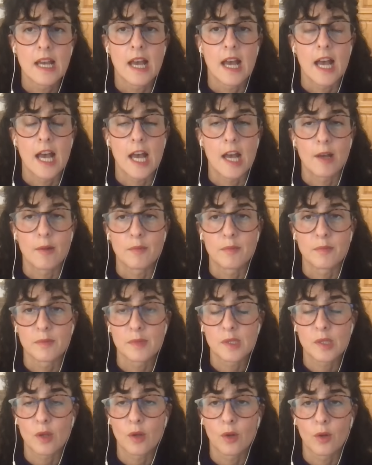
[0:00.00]
Um,
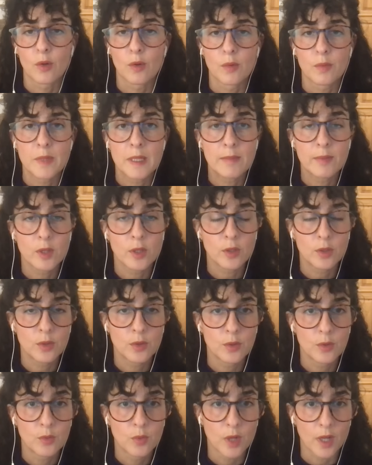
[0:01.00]
so people
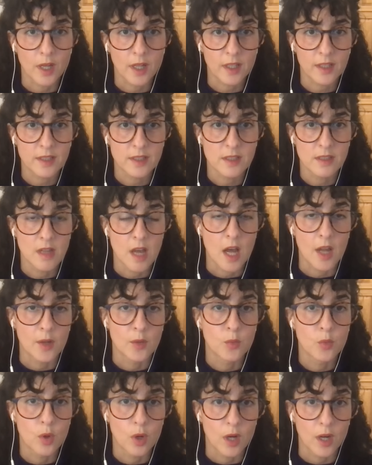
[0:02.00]
who work
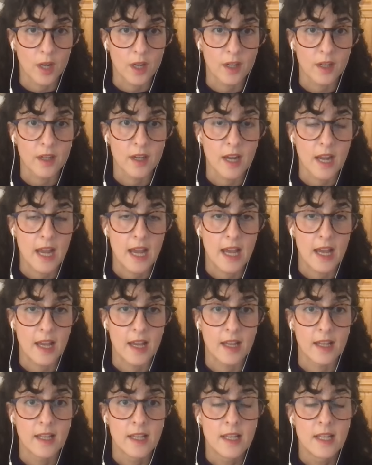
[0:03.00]
on war
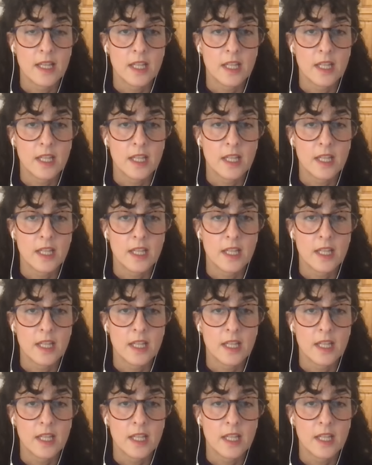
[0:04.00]
uh,